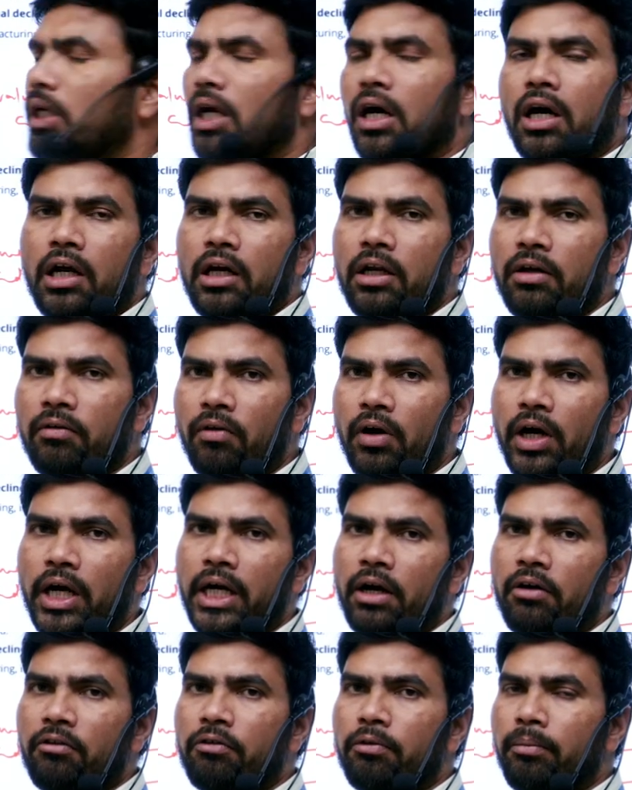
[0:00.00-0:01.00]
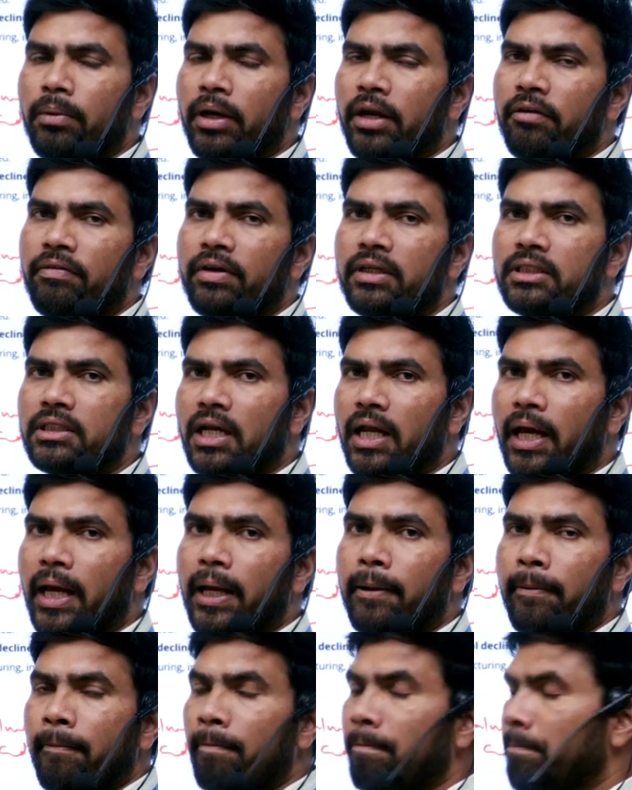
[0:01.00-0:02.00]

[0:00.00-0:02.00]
they are devoid of benefits like